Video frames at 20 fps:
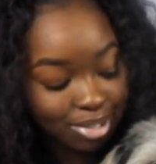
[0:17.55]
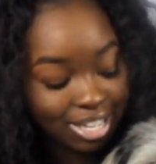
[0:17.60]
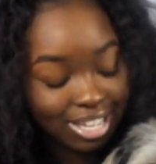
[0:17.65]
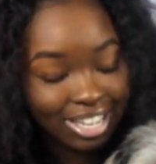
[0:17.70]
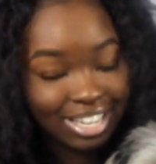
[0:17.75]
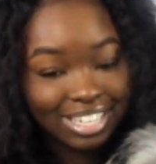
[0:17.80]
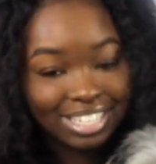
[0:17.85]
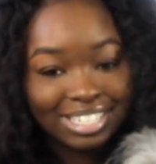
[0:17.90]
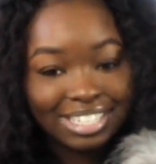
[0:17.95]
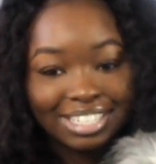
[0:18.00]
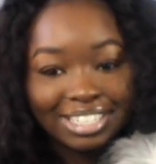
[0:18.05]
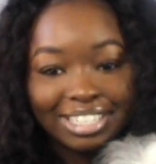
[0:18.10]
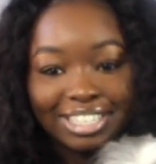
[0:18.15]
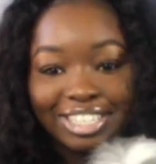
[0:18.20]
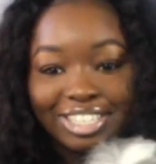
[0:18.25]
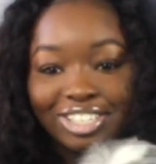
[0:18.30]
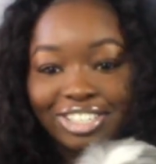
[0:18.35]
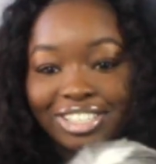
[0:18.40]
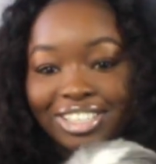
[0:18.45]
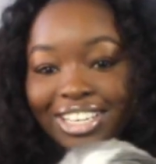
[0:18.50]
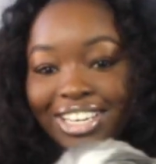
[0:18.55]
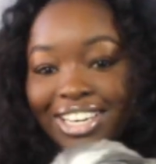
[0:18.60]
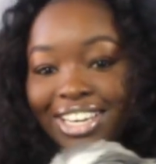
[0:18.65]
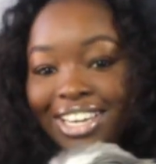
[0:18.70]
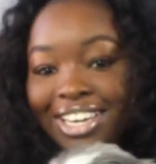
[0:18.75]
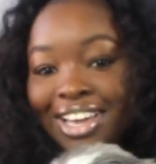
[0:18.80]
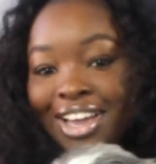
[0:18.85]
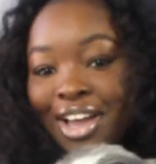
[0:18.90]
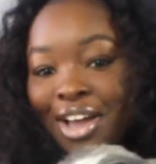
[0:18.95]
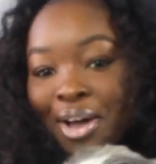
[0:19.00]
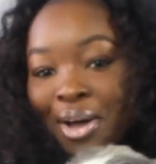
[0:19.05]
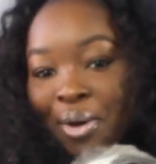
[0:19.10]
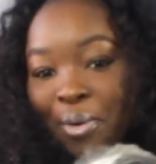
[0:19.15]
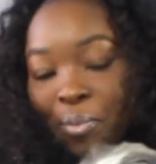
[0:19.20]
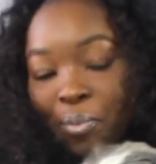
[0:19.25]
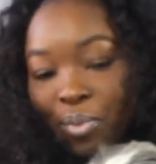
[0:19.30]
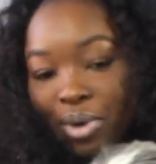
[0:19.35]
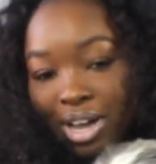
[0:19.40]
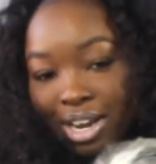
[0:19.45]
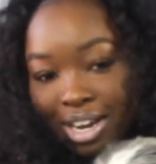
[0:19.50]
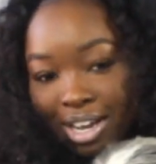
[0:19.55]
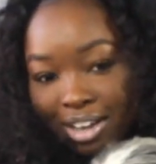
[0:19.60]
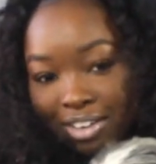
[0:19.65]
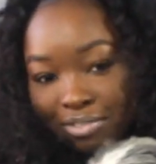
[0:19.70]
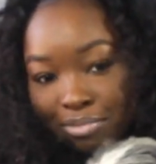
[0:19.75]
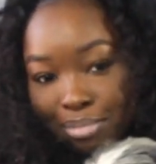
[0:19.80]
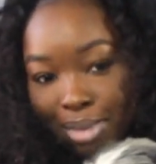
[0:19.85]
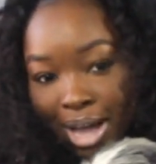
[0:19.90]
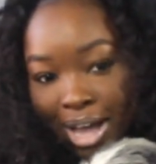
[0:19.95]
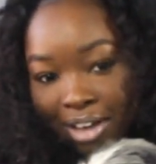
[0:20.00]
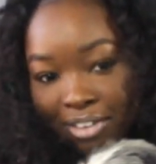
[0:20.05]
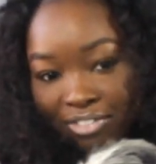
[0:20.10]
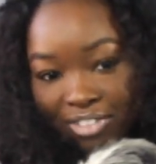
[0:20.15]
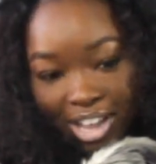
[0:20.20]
He is literally one of my